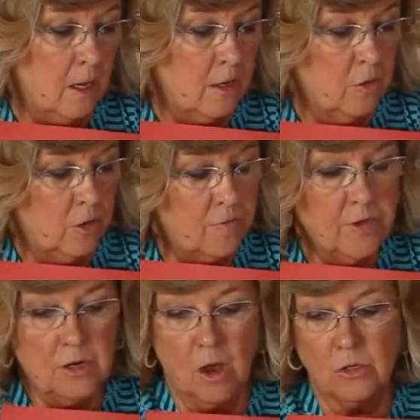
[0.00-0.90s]
You're
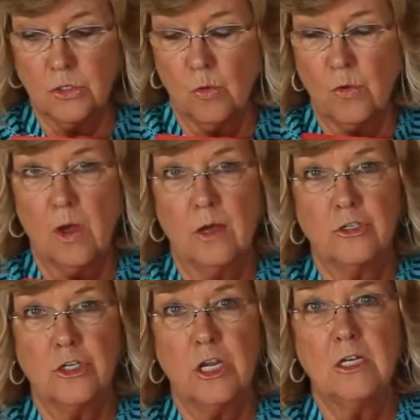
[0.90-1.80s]
given also a
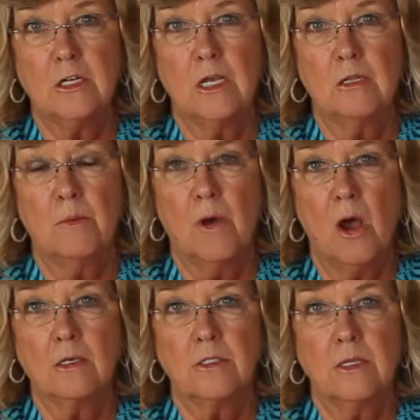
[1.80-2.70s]
sheet in the
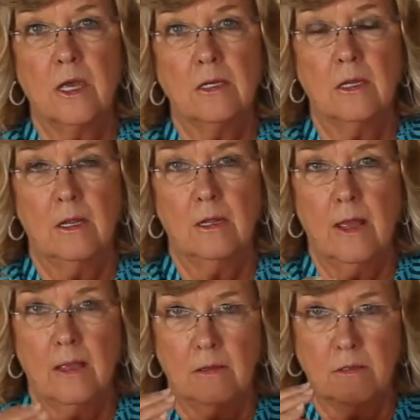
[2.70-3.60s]
box that
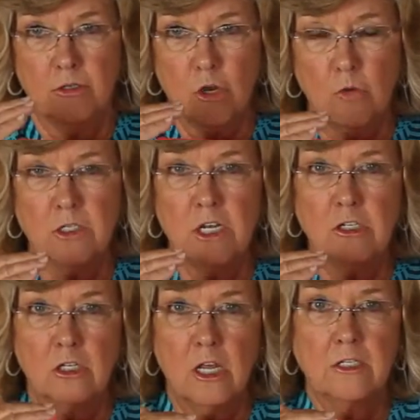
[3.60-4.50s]
shows
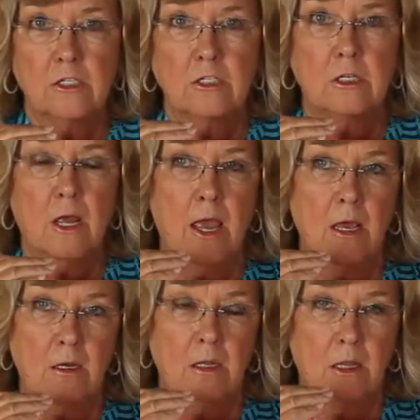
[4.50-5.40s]
each lesson
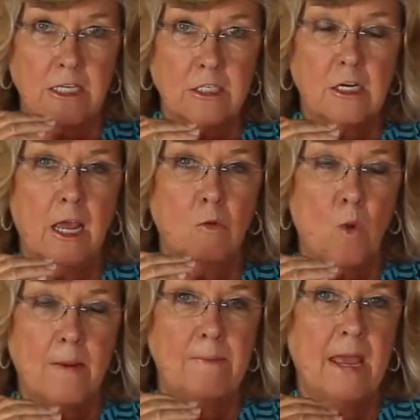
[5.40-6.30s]
and
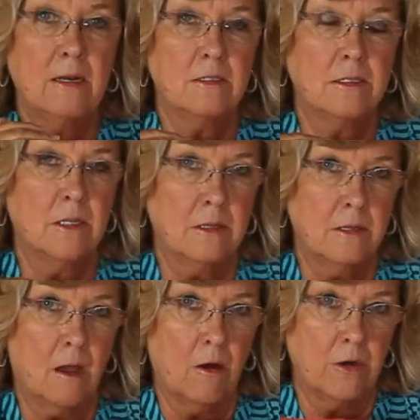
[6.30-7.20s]
what magnets that
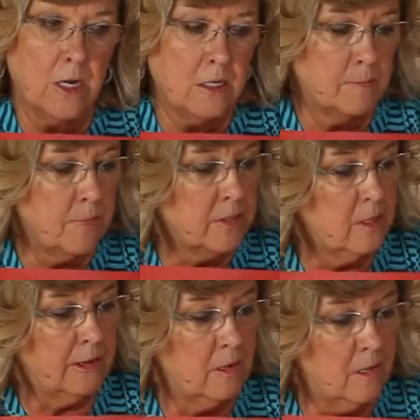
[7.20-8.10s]
are needed. But
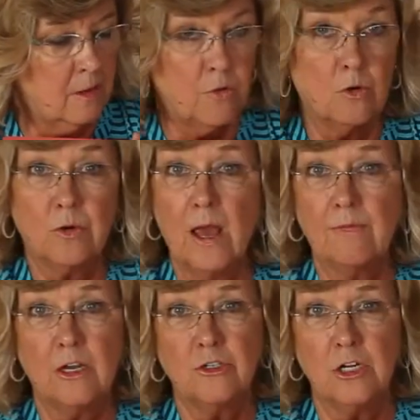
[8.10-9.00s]
if you don't
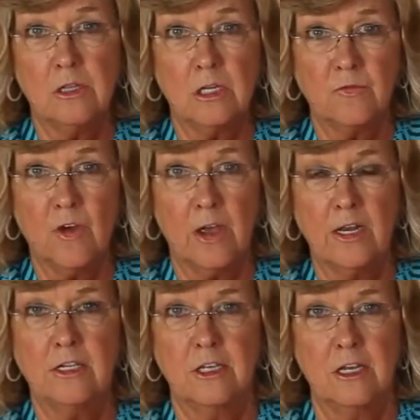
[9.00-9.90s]
have that sheet, that's fine.
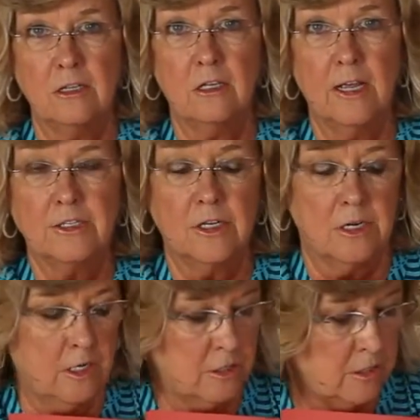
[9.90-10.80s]
It's in the lesson
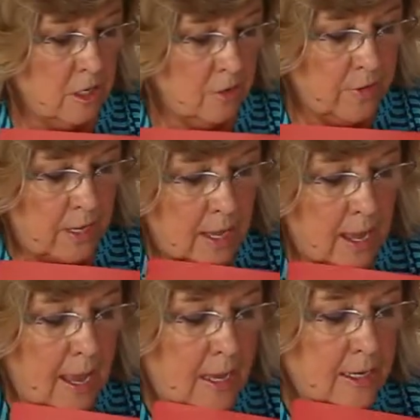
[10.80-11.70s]
itself.
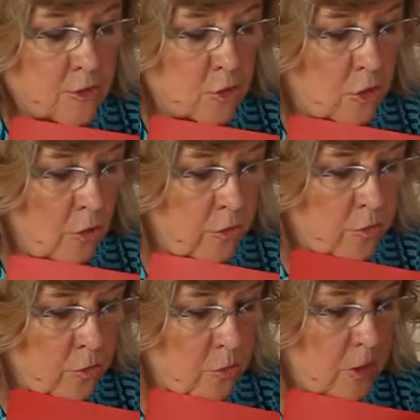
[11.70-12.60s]
And as you go
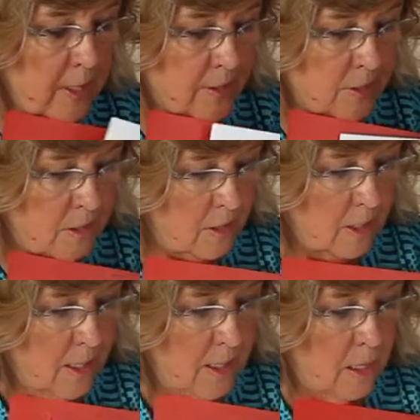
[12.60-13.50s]
through the lesson,
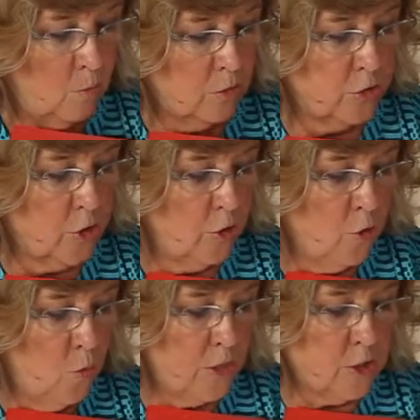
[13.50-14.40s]
it will show
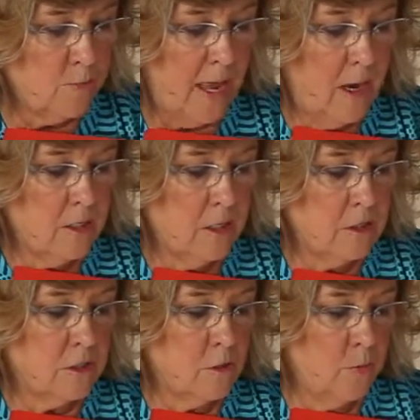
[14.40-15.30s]
you which
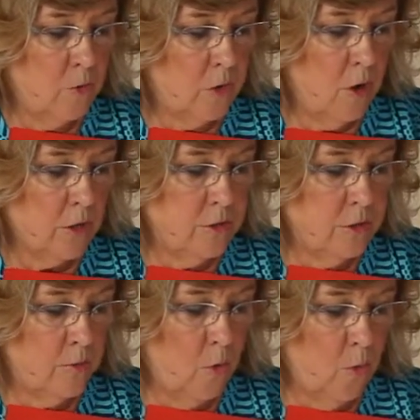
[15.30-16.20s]
magnets to put
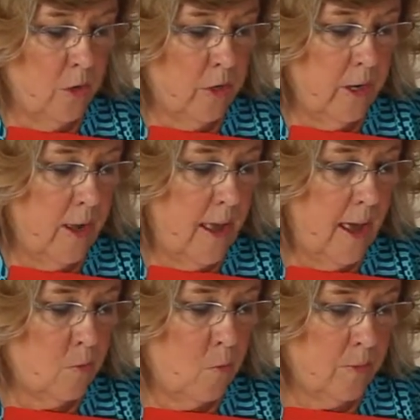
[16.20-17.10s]
onto the board
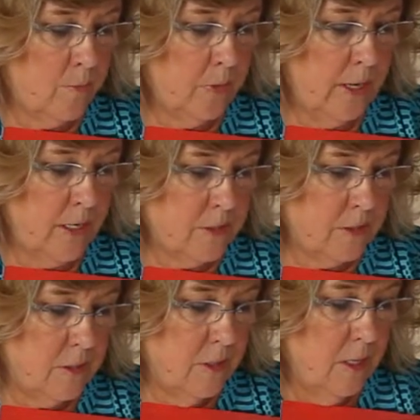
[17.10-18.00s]
at what
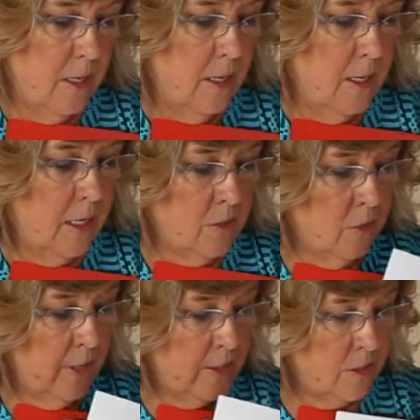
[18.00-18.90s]
place in
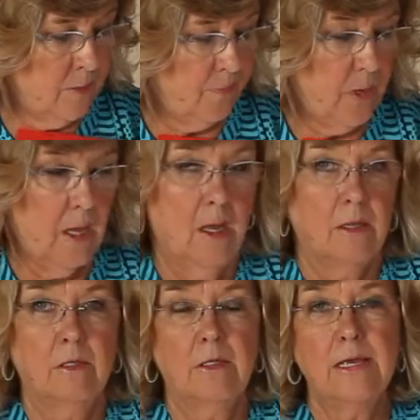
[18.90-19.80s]
your lesson.
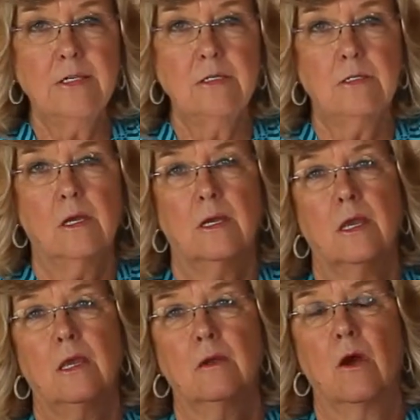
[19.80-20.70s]
The lessons,
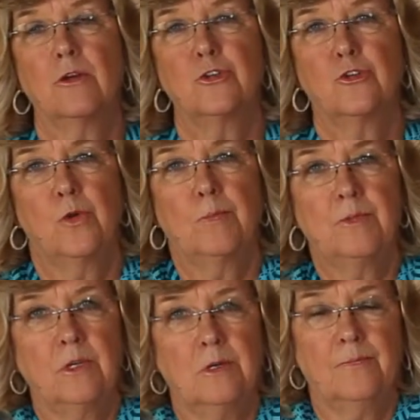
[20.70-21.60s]
again, are
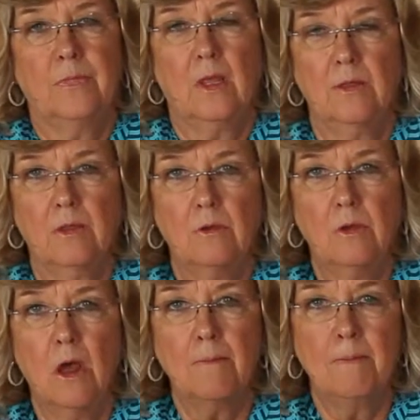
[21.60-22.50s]
scripted. They're
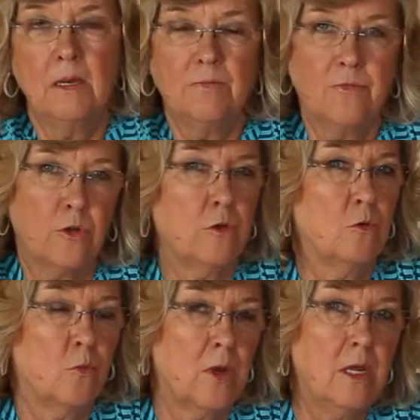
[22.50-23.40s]
not meant for you
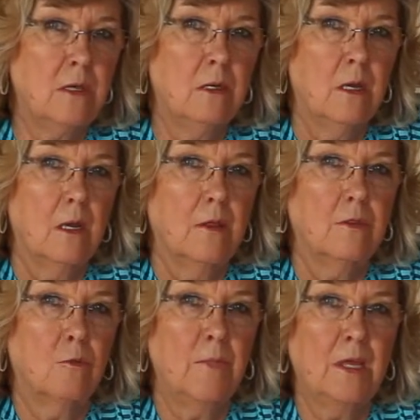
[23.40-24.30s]
to read.
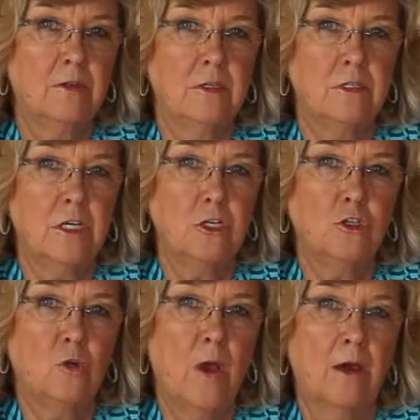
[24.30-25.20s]
They're meant to
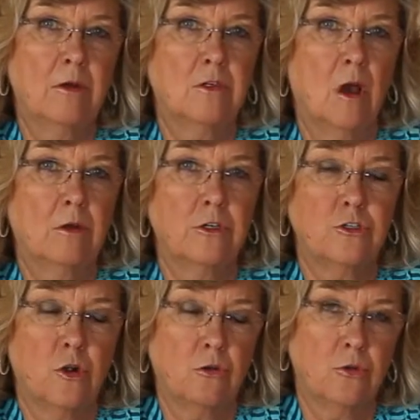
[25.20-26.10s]
teach you how to talk to
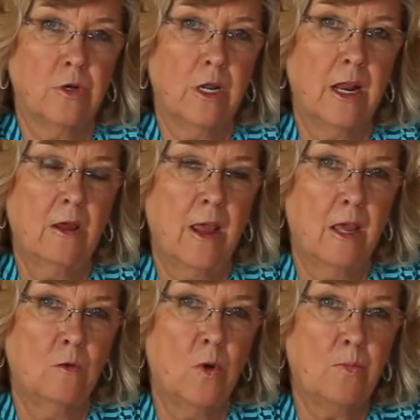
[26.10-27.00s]
children
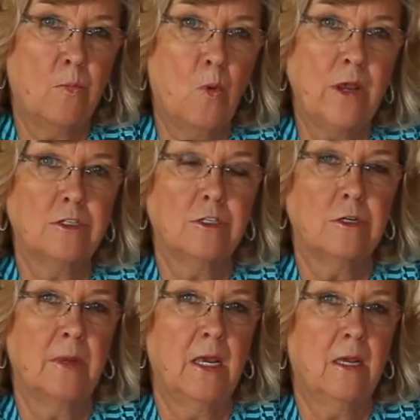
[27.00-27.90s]
and what points
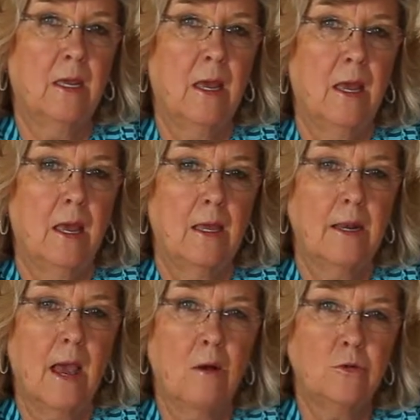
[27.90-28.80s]
to make
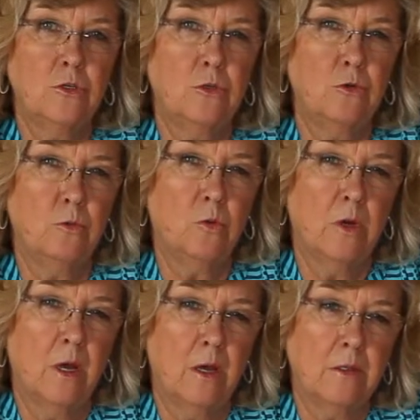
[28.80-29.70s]
and how to
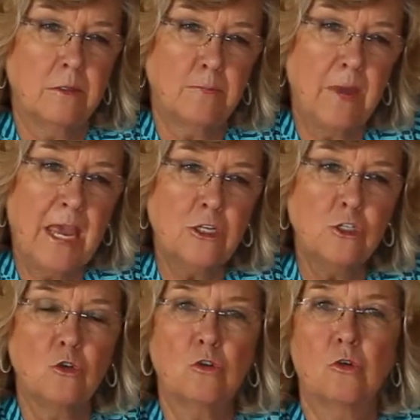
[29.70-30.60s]

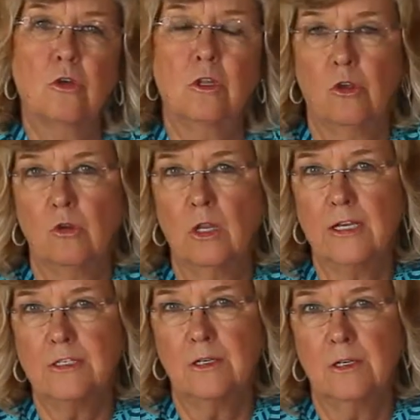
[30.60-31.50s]
pace your
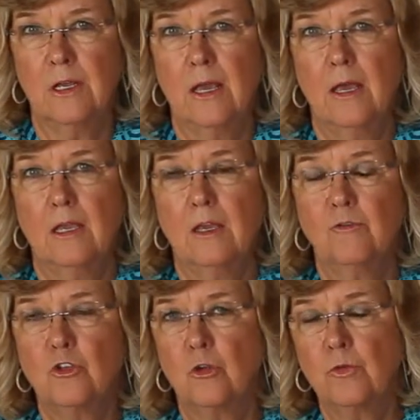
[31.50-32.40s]
lesson,
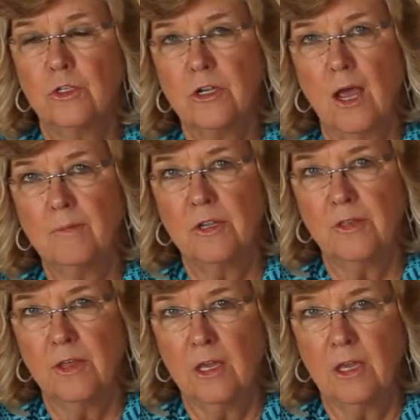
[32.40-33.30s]
give children time to
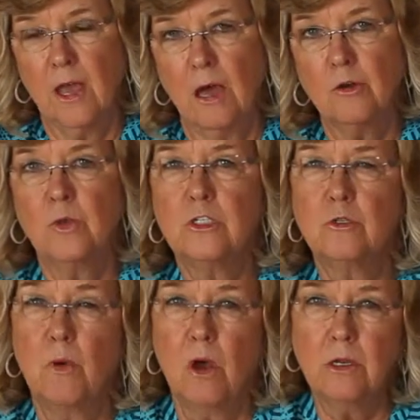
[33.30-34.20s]
think, how to
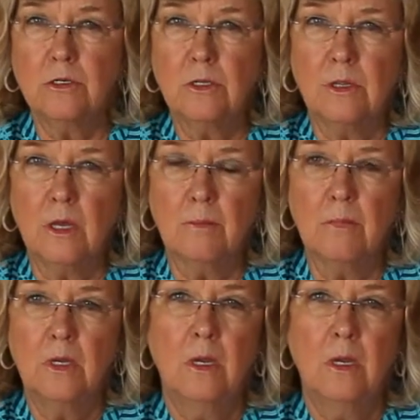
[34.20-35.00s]
respond to them,